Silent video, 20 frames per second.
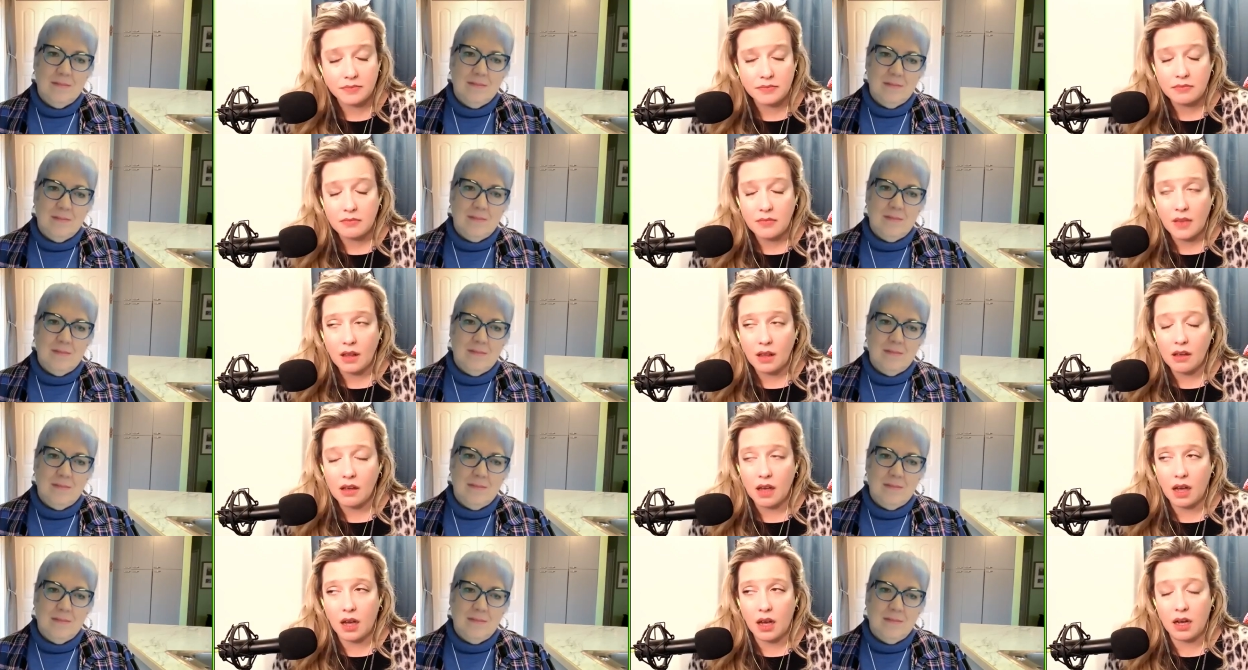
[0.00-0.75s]

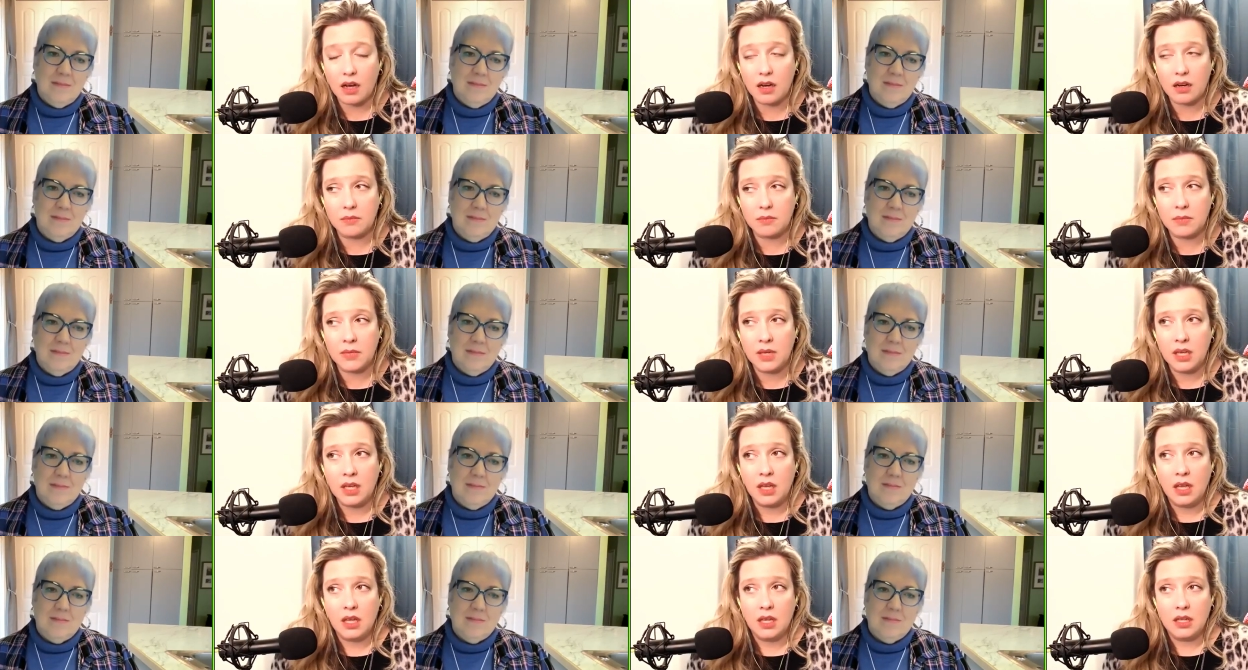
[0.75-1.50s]
Speaker 1: Mm-hmm. Um,
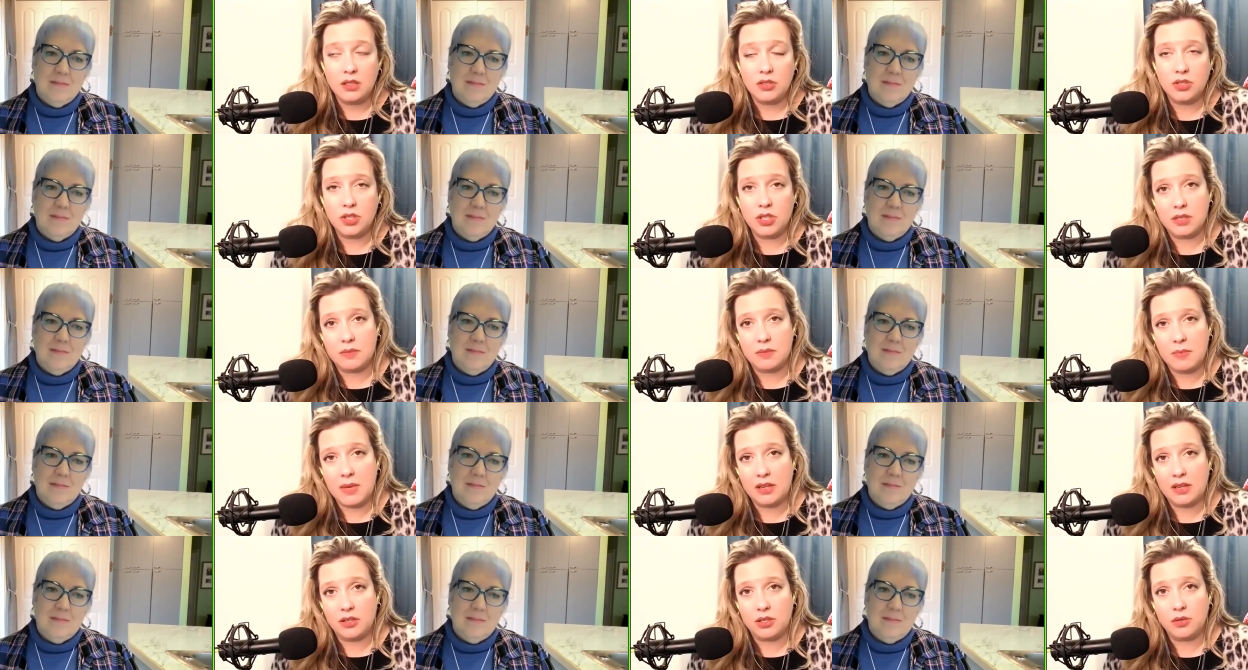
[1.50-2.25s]
just
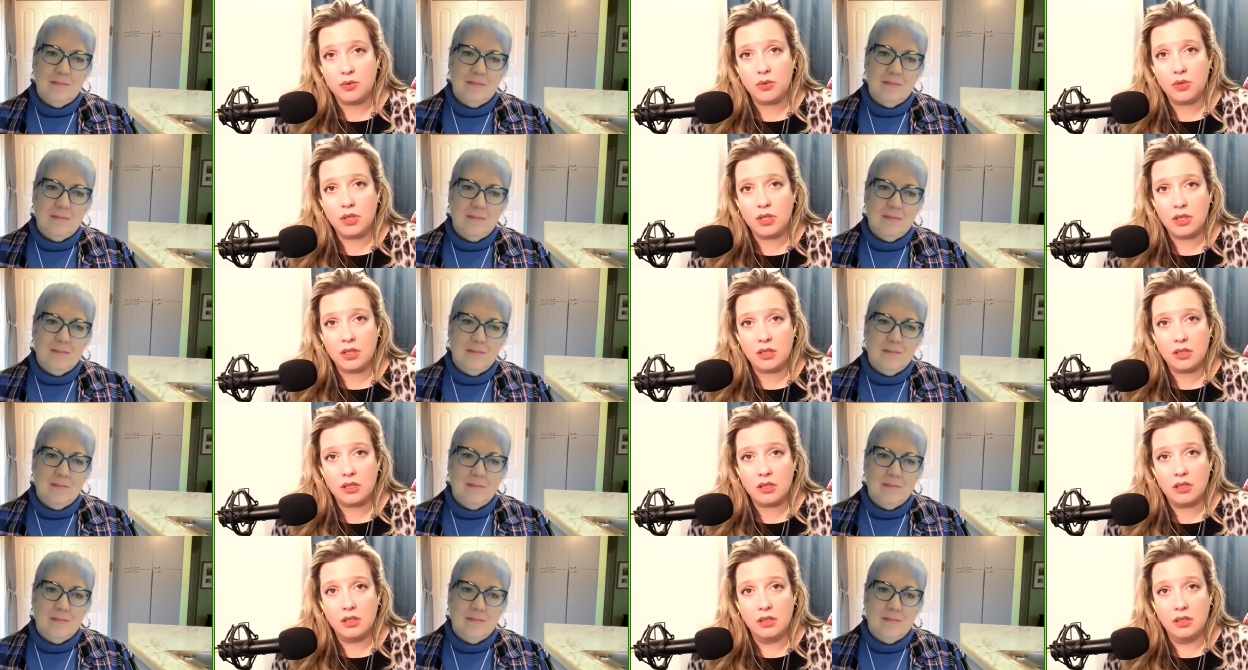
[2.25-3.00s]
make
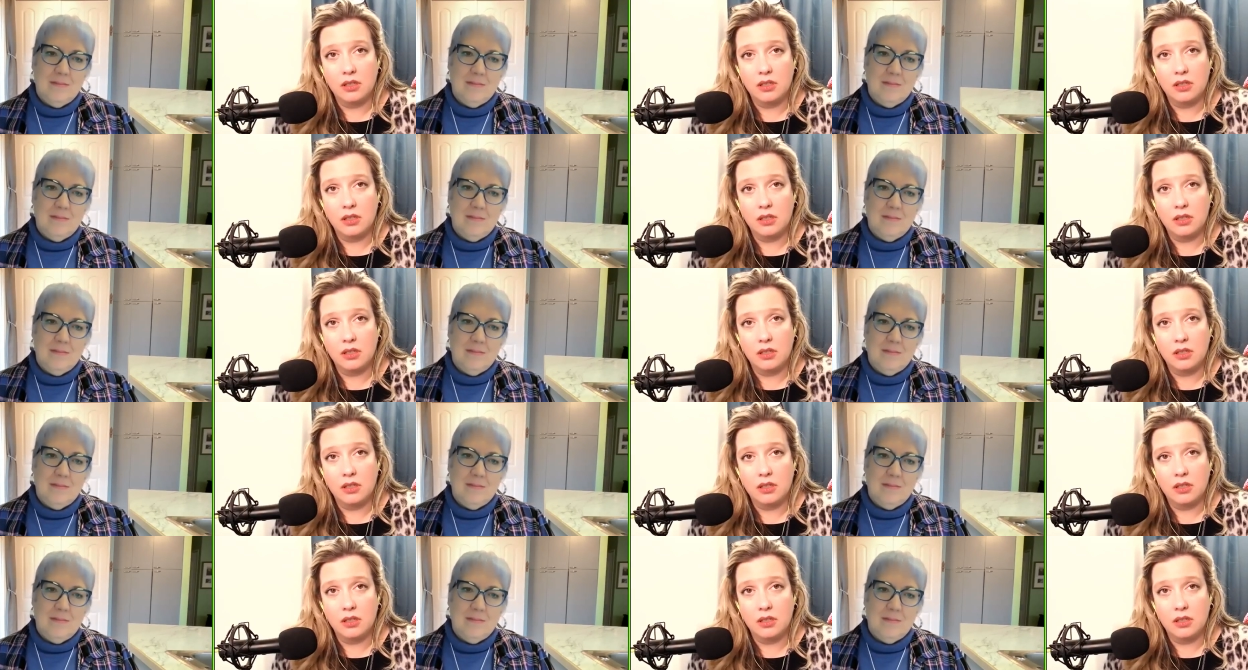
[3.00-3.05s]
sure